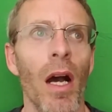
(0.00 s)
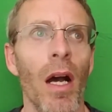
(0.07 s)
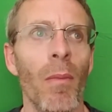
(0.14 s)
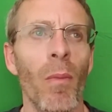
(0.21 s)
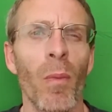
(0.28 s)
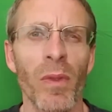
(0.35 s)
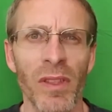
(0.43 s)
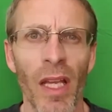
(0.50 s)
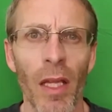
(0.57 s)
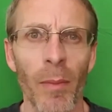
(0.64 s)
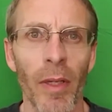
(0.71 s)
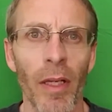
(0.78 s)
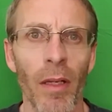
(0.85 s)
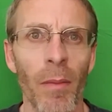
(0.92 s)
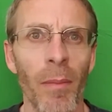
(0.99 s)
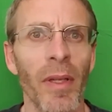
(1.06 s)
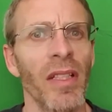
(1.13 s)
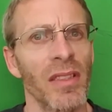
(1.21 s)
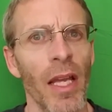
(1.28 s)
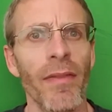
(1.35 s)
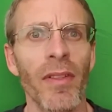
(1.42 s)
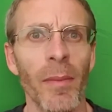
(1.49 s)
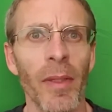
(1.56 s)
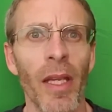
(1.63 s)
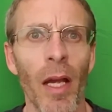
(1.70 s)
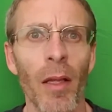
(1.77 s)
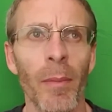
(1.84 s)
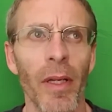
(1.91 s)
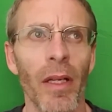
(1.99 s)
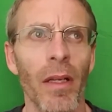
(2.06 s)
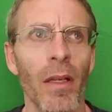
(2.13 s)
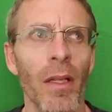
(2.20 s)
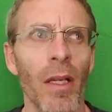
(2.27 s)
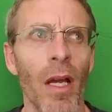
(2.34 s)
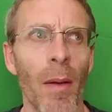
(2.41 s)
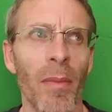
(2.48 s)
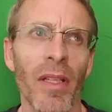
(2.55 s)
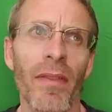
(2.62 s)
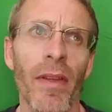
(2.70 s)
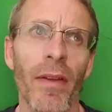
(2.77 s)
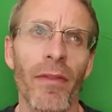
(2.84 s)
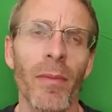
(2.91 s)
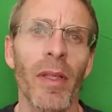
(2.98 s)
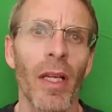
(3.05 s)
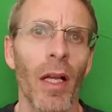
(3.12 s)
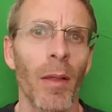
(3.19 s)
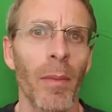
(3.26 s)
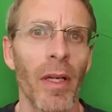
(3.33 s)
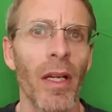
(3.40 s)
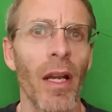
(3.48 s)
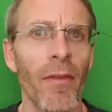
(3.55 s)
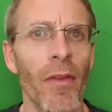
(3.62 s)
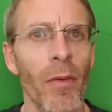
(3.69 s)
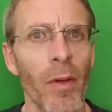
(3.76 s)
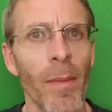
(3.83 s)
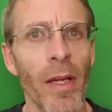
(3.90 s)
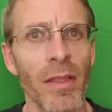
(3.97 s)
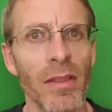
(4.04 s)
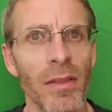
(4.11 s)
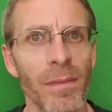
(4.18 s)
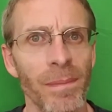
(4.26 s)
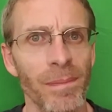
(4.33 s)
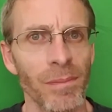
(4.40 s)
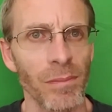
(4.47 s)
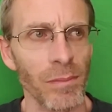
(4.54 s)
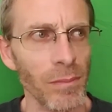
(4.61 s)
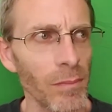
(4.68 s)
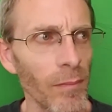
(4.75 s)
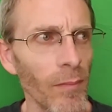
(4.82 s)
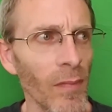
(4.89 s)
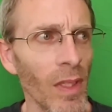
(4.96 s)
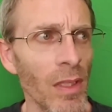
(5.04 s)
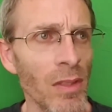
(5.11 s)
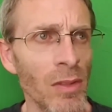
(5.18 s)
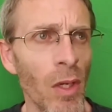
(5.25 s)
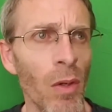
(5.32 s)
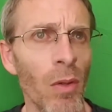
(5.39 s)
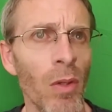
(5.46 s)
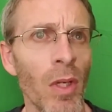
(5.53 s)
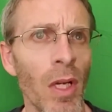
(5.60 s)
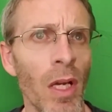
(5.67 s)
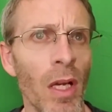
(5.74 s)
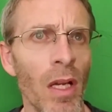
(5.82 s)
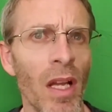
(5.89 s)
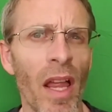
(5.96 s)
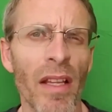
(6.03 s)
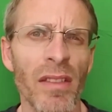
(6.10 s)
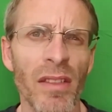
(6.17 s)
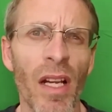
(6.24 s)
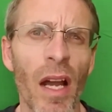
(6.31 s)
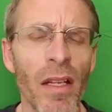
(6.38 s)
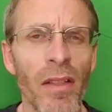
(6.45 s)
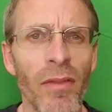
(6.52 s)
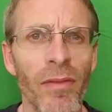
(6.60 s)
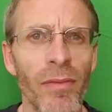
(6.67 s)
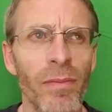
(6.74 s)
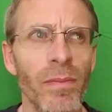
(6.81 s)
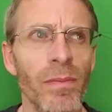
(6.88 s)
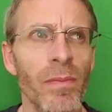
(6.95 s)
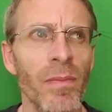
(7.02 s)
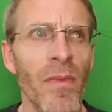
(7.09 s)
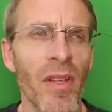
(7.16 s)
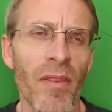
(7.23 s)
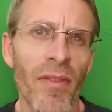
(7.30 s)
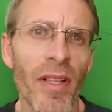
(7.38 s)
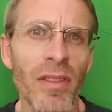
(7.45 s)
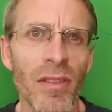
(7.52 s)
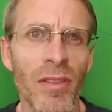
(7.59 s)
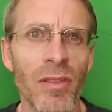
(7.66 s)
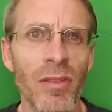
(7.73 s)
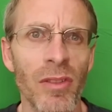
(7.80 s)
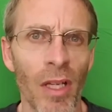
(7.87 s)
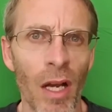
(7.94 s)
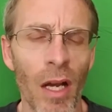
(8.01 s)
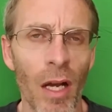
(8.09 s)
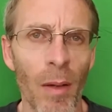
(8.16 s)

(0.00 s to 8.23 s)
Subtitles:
was calibrated, because they have to be calibrated. I believe they have to be calibrated every 3 months. So that's kind of the defense's job,